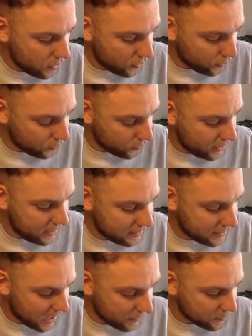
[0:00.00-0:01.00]
3
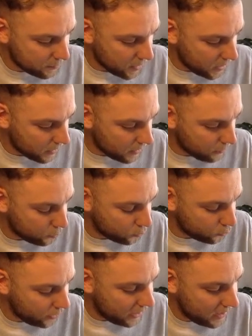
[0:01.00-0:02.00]
times by my
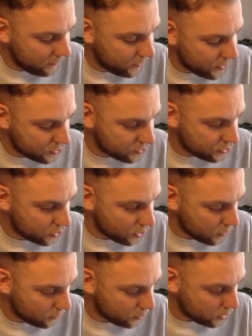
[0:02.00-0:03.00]
previous
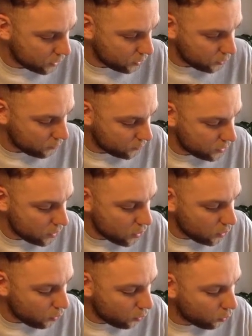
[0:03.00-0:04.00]
term cubed,
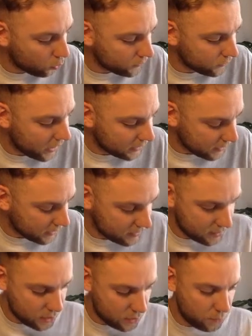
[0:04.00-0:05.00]
all divided by
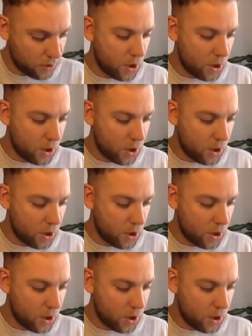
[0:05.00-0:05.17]
2.